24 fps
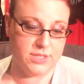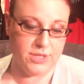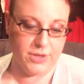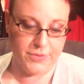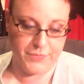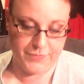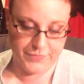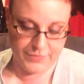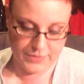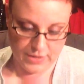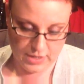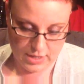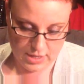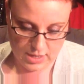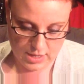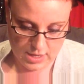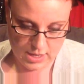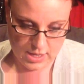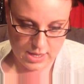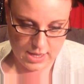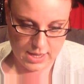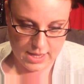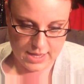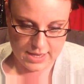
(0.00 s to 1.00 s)
So
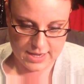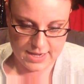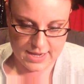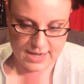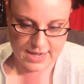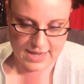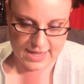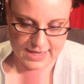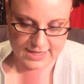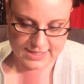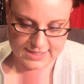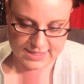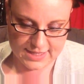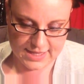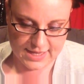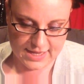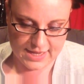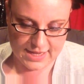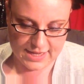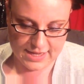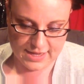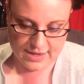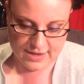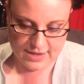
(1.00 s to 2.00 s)
next thing
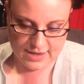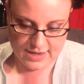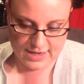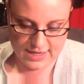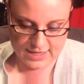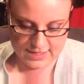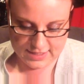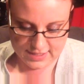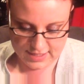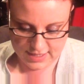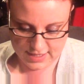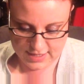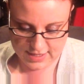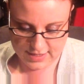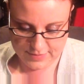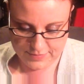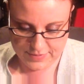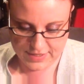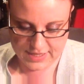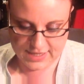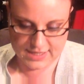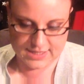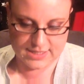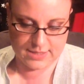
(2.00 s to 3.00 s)
I got,
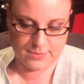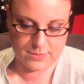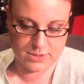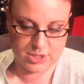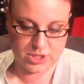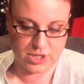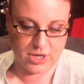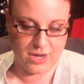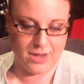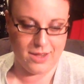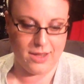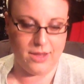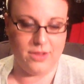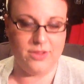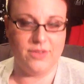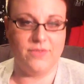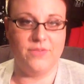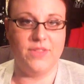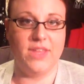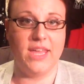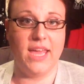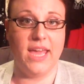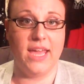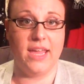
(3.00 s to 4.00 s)
because I'm a child
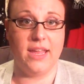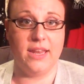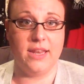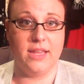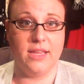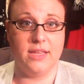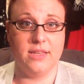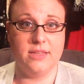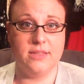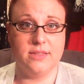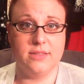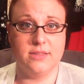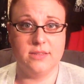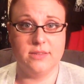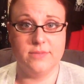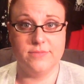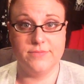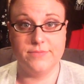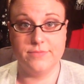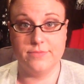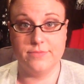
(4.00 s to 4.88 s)
of the 80s,